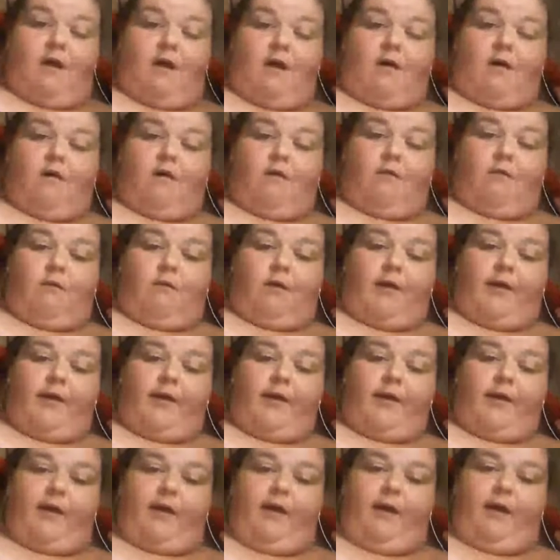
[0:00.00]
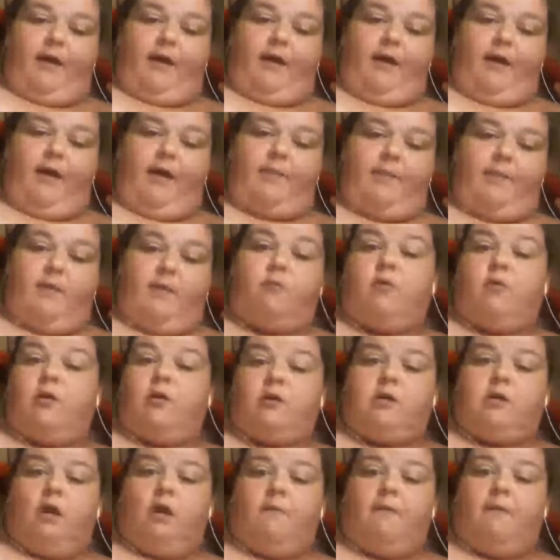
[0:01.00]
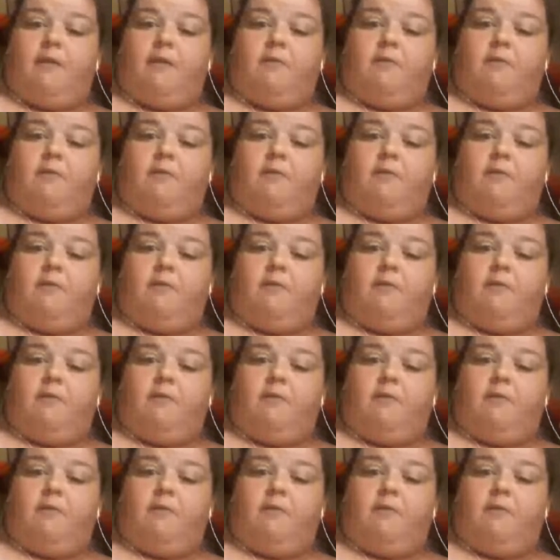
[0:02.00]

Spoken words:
Alright, and then we're going to talk about